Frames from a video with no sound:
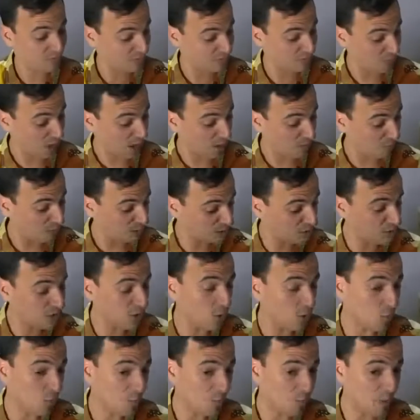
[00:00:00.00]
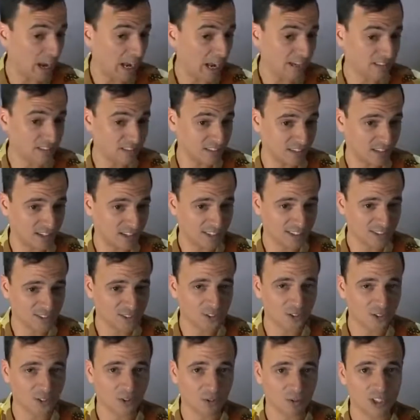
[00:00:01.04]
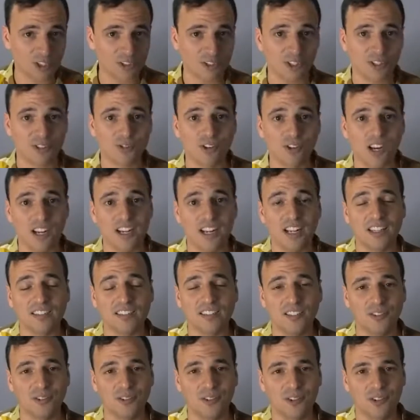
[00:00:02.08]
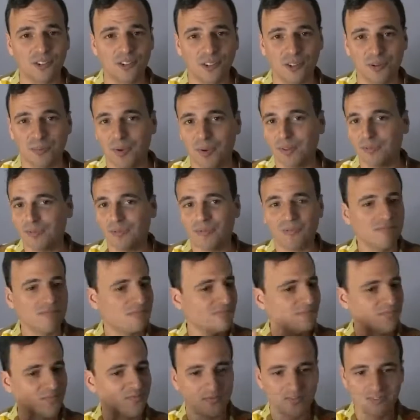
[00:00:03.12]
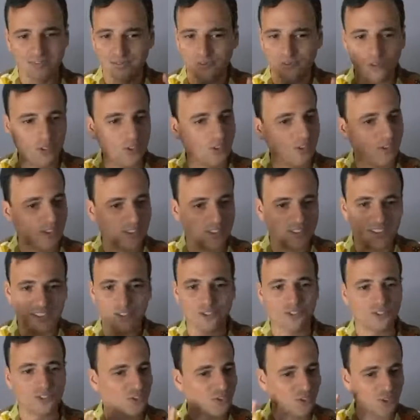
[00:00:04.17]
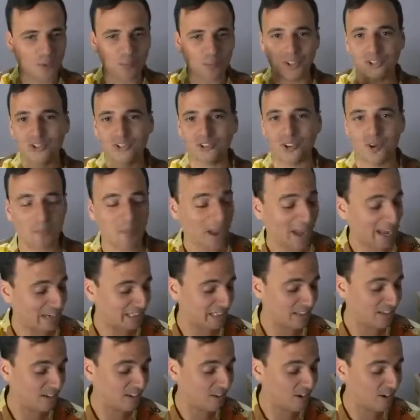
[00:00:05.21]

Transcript: I wanted to go back to a question I tried asking you earlier, but there's just so much to unpack here.